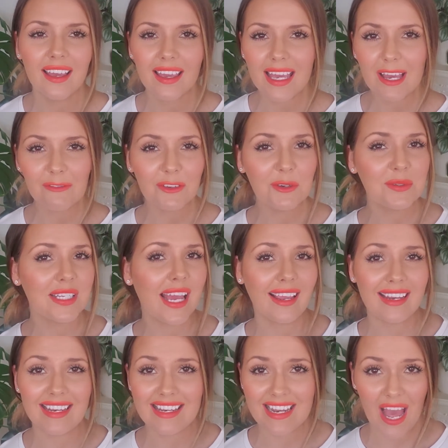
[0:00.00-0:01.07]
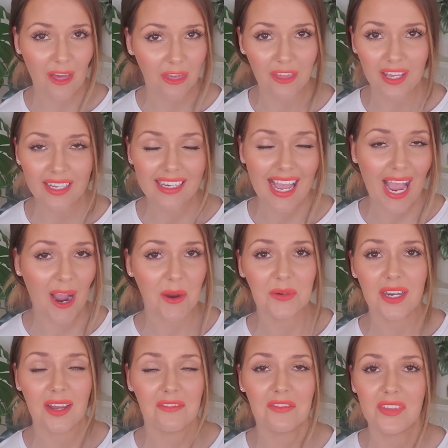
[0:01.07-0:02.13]
If you take nothing out
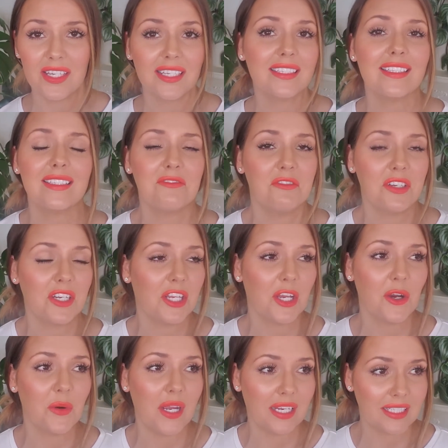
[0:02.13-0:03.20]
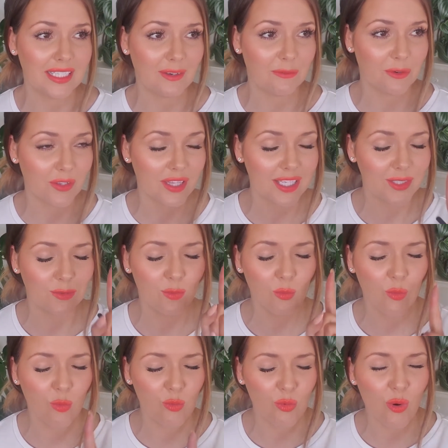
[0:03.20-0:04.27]
of this video except for this
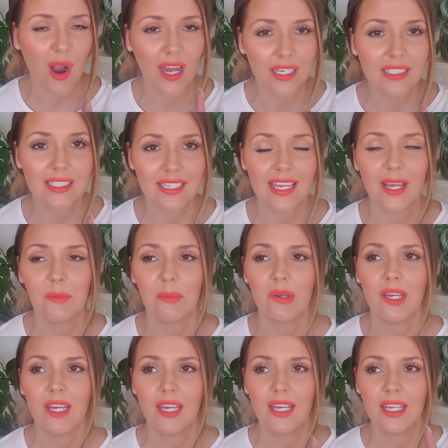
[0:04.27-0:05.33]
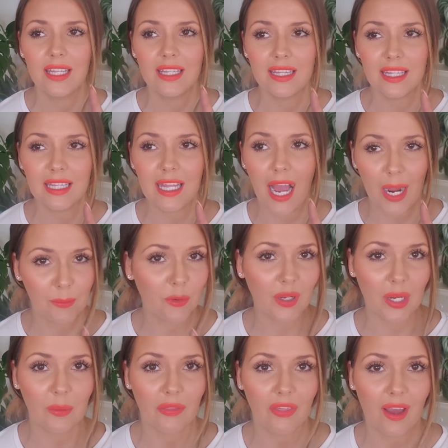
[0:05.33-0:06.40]
one tip, I'm okay
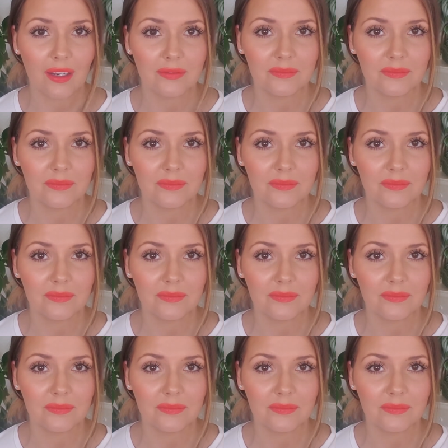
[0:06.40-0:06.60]
with that.